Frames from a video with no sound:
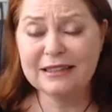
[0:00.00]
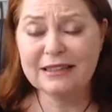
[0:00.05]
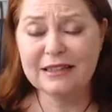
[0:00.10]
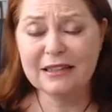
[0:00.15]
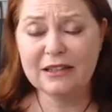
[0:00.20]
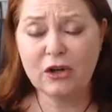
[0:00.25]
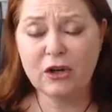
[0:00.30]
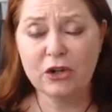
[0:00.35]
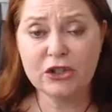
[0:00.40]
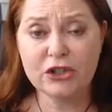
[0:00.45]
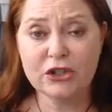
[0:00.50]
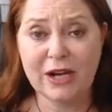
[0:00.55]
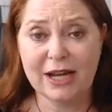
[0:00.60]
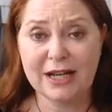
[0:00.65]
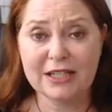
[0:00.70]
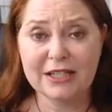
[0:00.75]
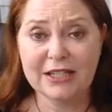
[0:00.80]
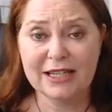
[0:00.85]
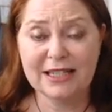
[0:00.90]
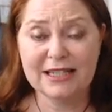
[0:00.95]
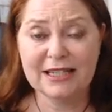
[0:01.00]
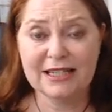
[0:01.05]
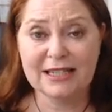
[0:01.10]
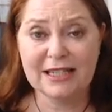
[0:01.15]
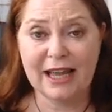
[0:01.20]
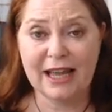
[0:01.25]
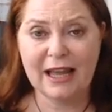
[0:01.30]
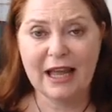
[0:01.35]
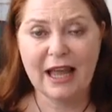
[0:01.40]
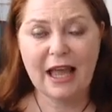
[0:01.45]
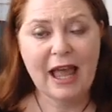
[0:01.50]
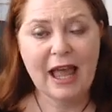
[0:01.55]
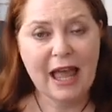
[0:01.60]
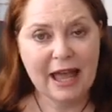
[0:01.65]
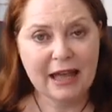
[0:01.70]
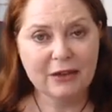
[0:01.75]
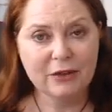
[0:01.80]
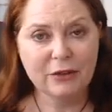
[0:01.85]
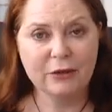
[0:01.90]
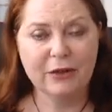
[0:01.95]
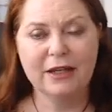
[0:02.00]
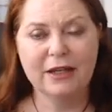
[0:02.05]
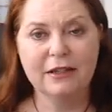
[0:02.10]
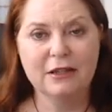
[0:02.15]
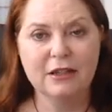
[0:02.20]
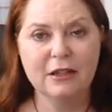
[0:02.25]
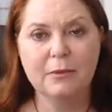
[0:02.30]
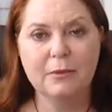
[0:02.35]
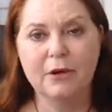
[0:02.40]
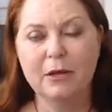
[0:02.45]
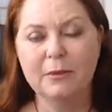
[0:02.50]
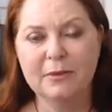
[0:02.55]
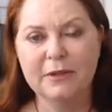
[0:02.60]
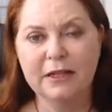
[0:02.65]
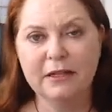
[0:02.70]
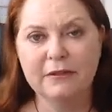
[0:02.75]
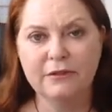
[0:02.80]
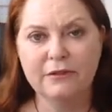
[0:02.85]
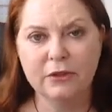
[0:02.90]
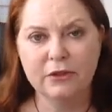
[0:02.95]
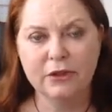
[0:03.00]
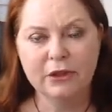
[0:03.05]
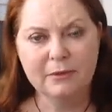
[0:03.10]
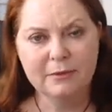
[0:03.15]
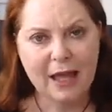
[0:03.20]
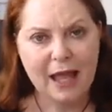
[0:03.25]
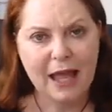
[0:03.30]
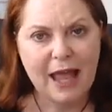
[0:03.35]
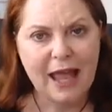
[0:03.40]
contracts yesterday and looking at the property for them,